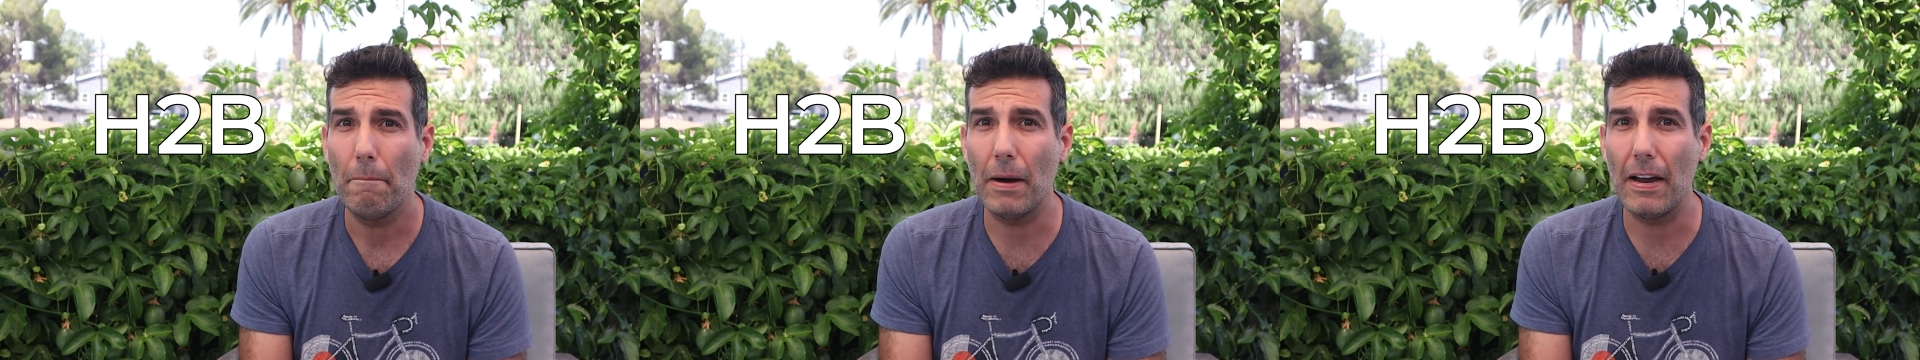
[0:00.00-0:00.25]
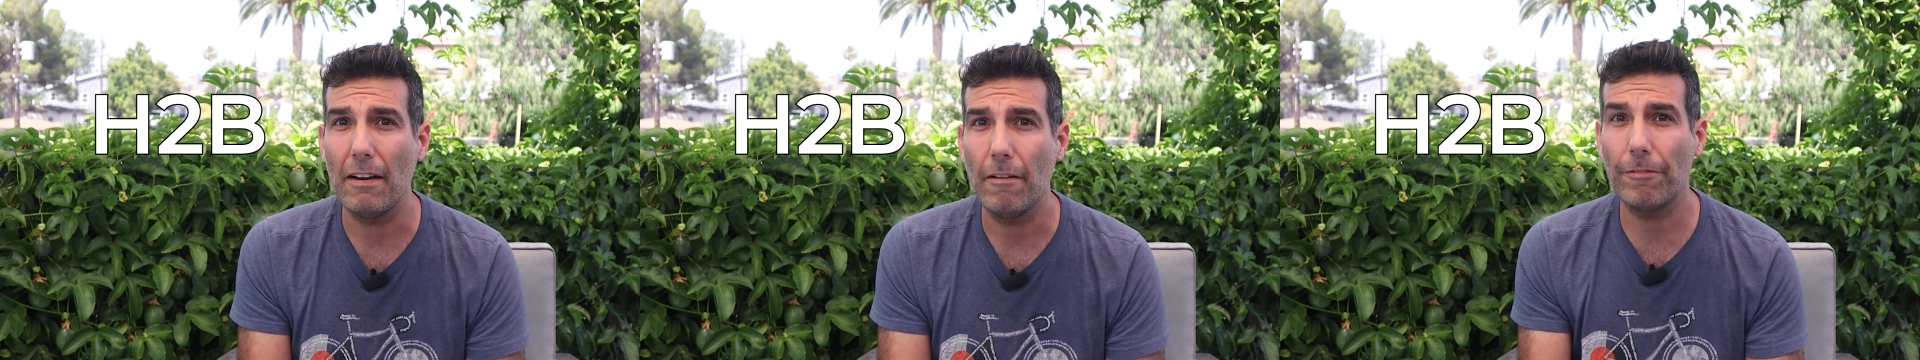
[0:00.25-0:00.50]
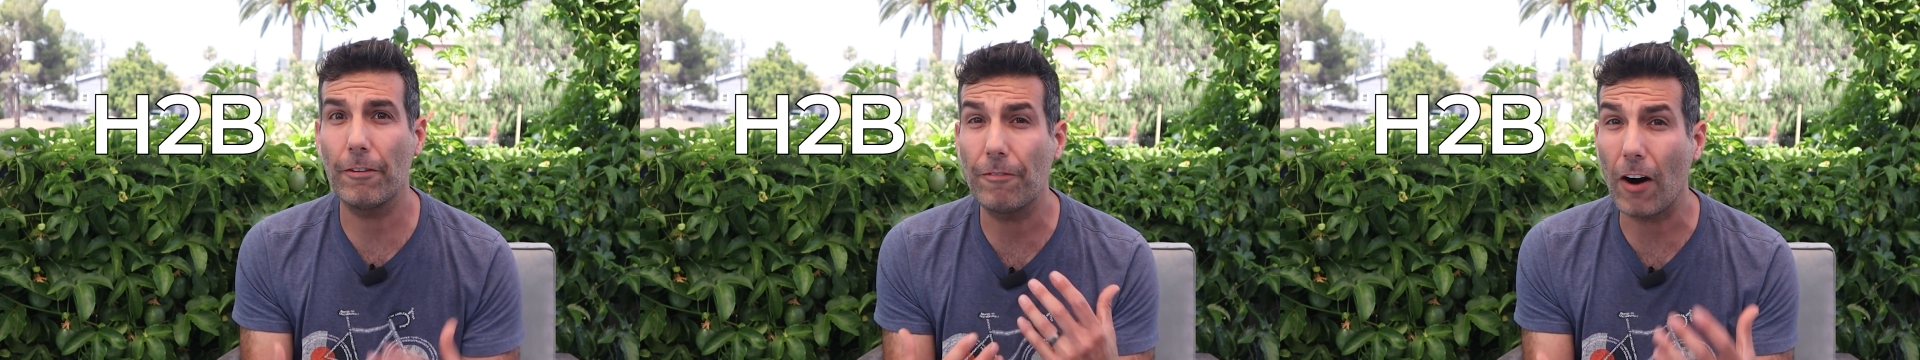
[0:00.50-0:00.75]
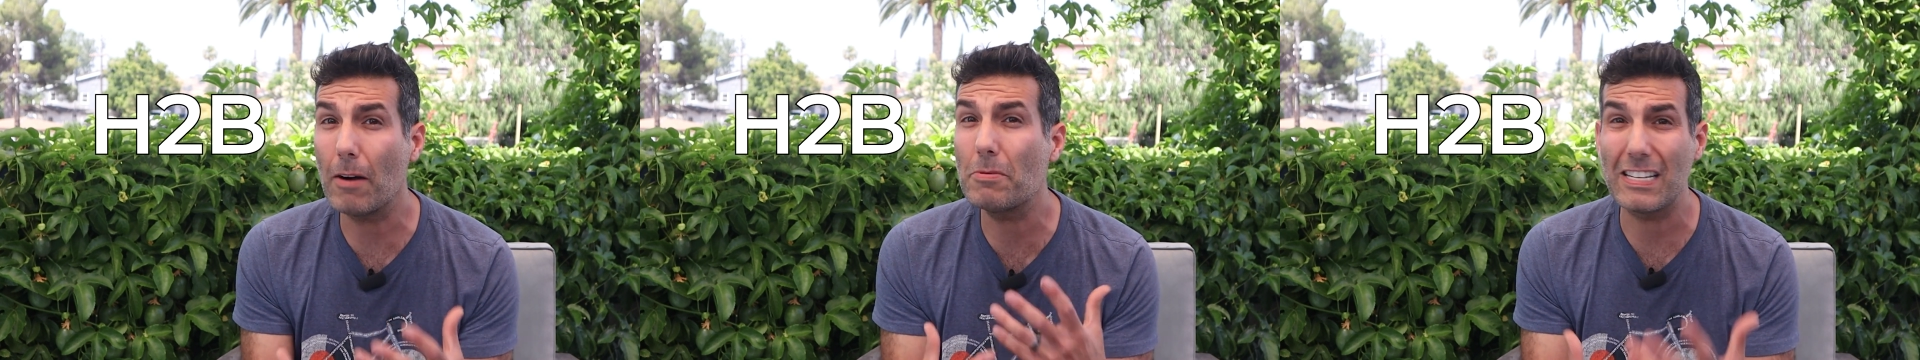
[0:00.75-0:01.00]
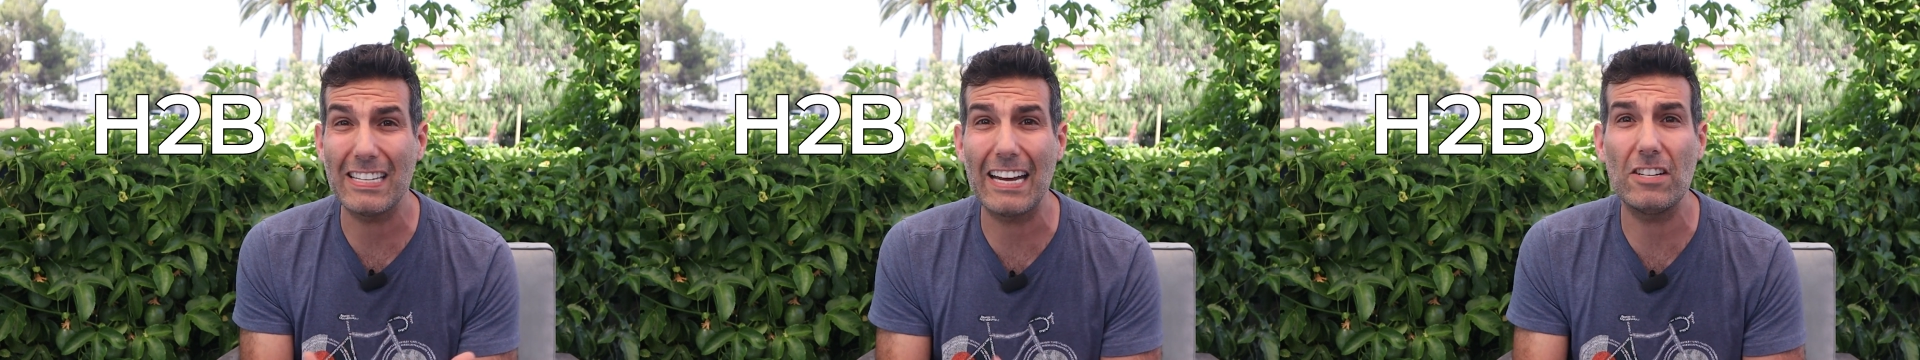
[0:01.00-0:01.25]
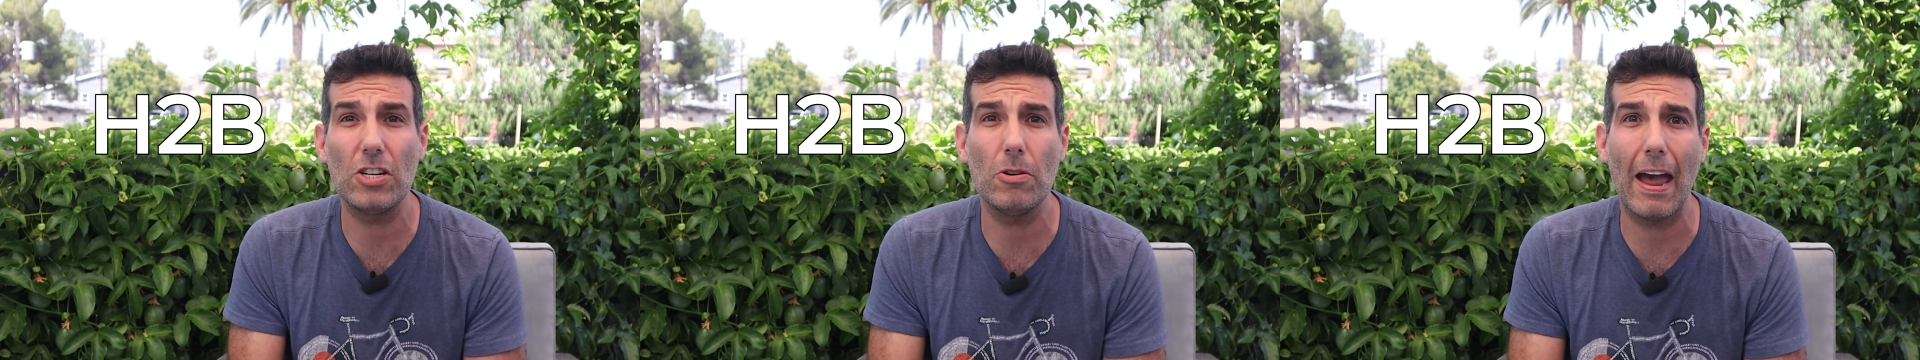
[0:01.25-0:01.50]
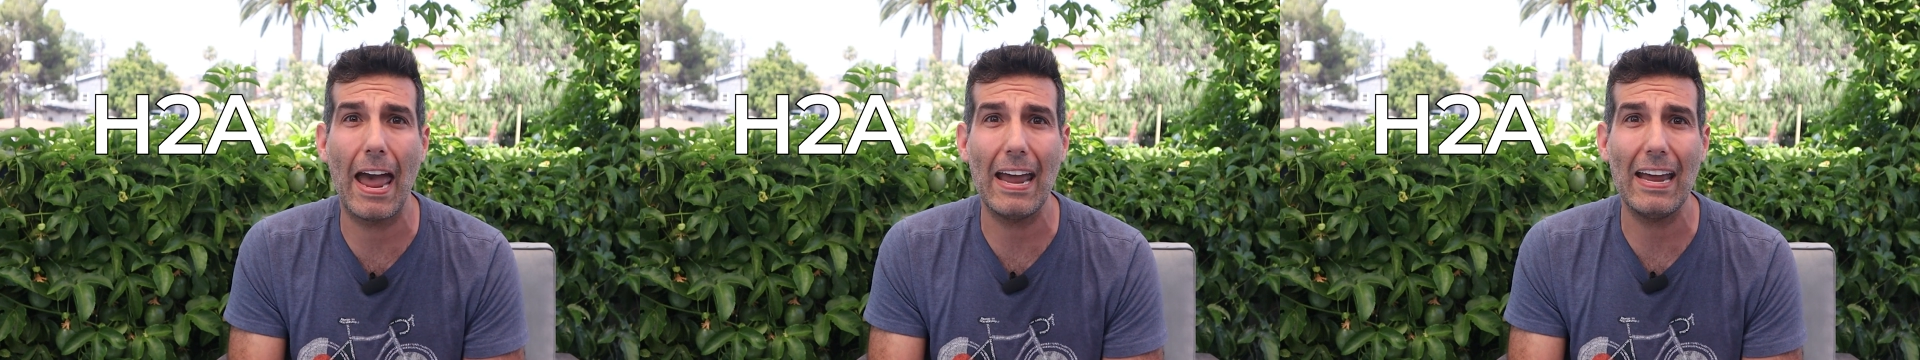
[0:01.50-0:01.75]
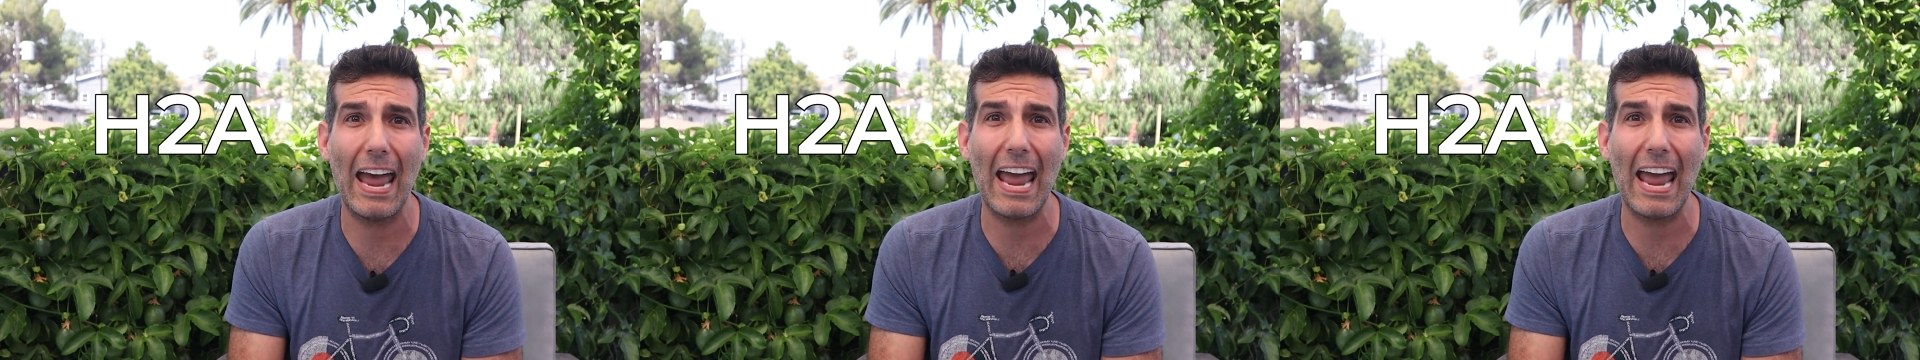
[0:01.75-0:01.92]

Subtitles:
But for farms, it's H-2A,